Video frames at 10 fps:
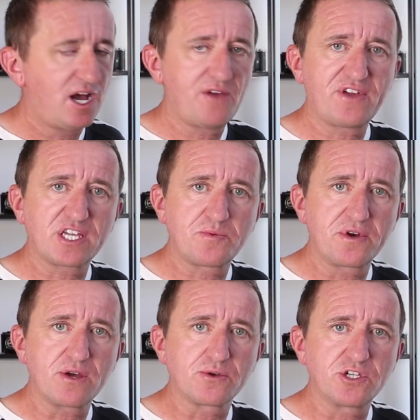I think it's
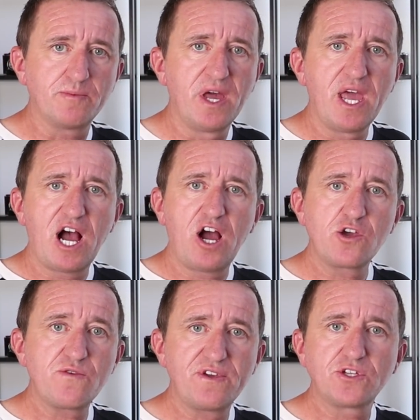pretty awesome. I
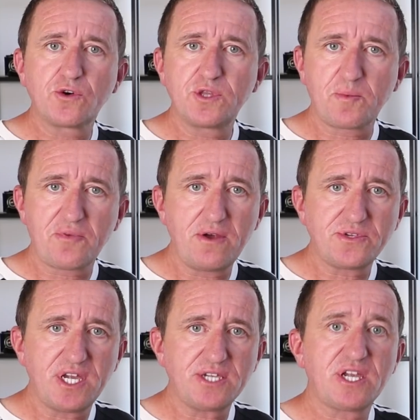hope you've enjoyed the
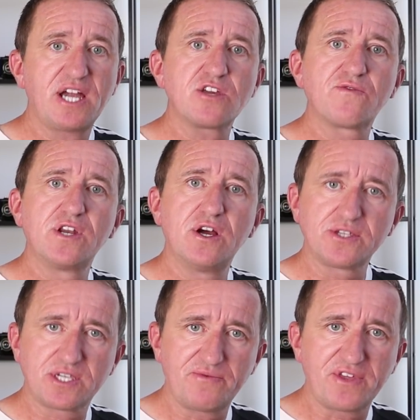process and you've
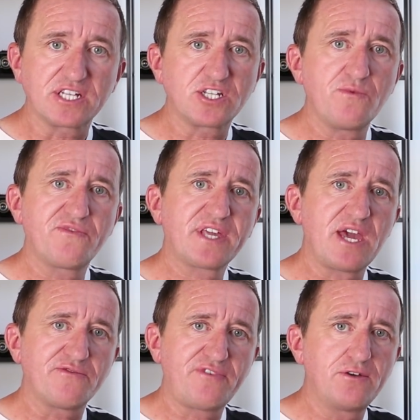learned something. Don't
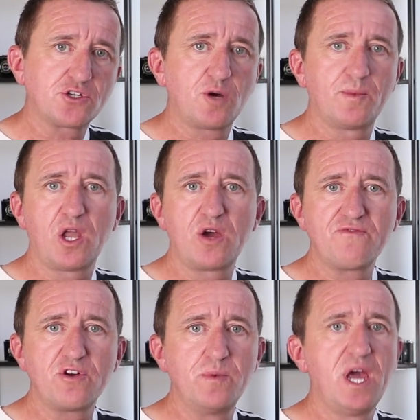forget Photoshop
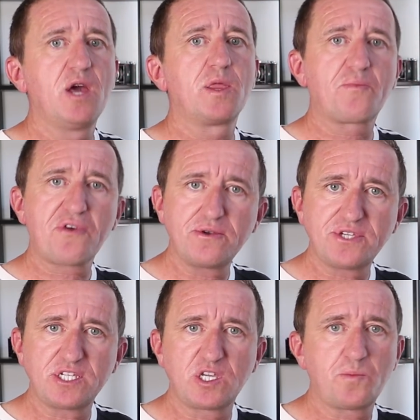Lightroom, the
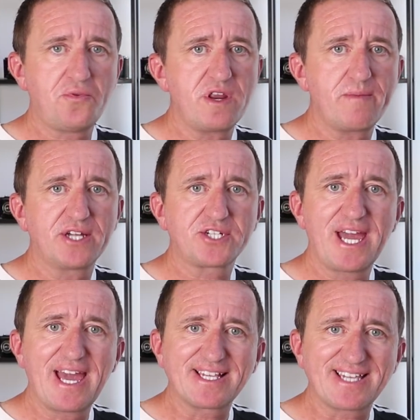process is pretty
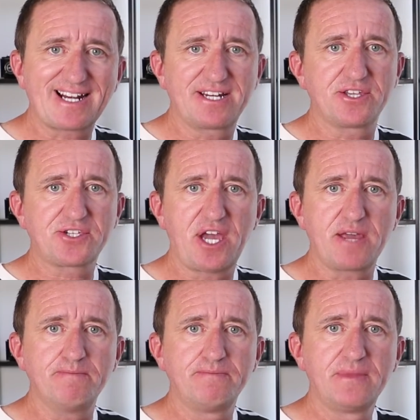much exactly the
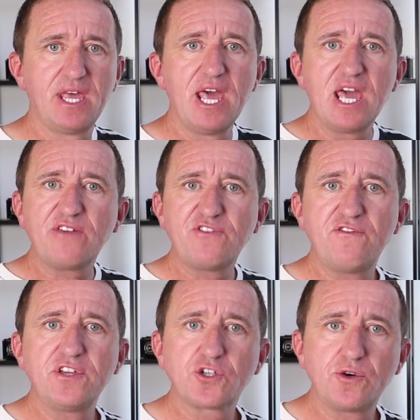same. If
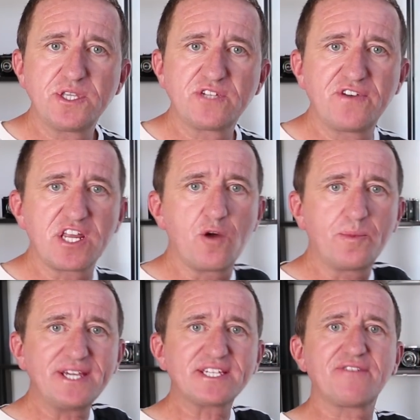you've enjoyed this video,
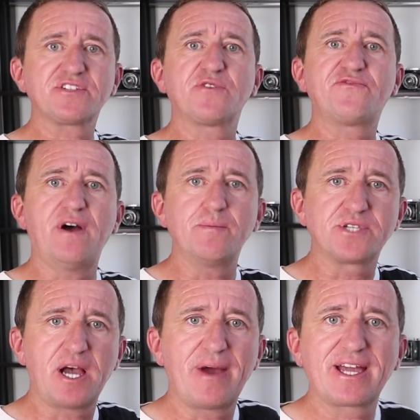please give us a
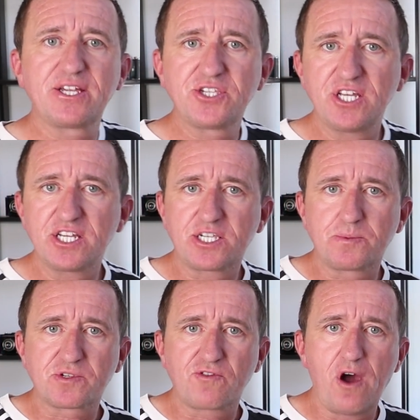thumbs up and consider
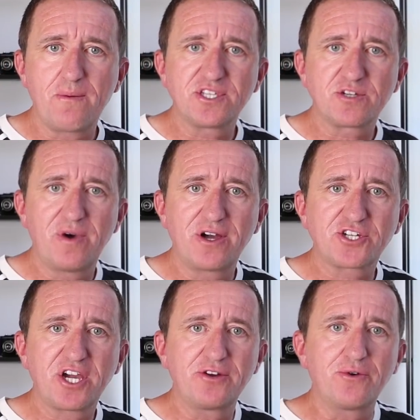subscribing to my
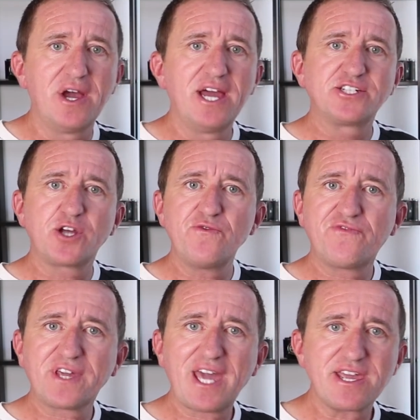channel. Don't
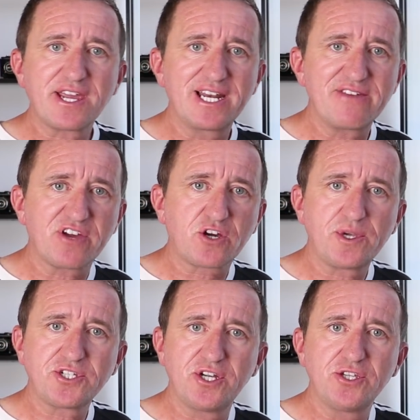forget you can leave your
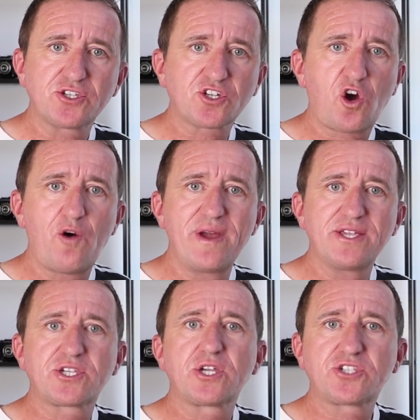questions,
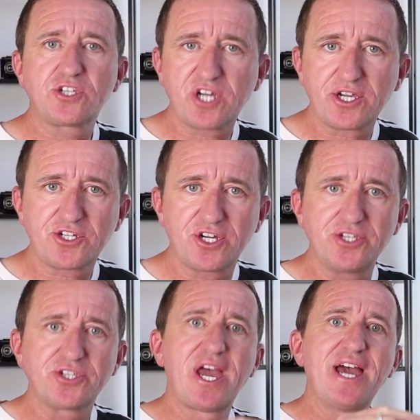comments,
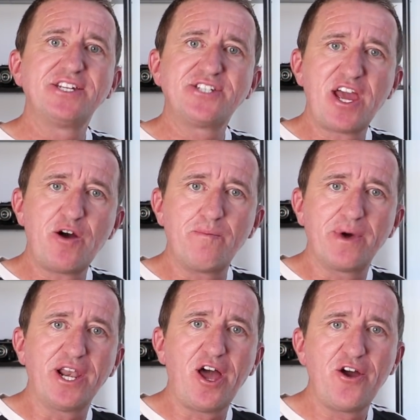suggestions down
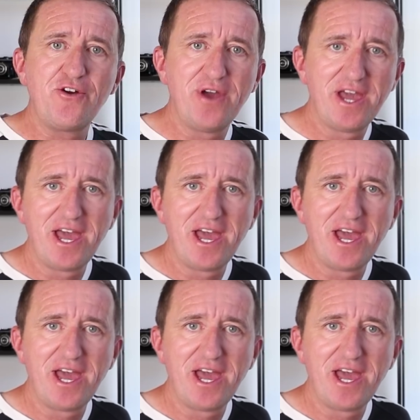below.